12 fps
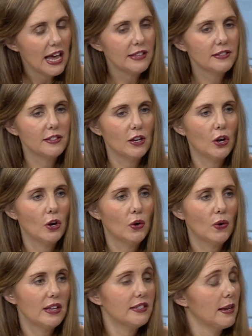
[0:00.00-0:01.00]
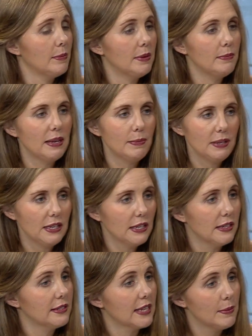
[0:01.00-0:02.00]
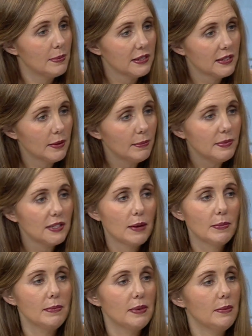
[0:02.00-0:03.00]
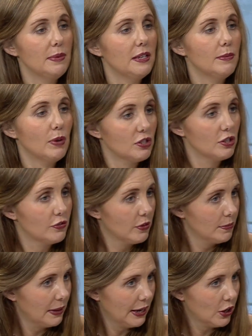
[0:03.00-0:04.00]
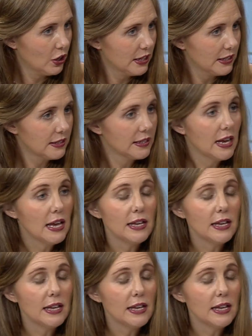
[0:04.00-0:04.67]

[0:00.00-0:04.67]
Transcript: And so some it may be escapism, some it may be pressure from parents,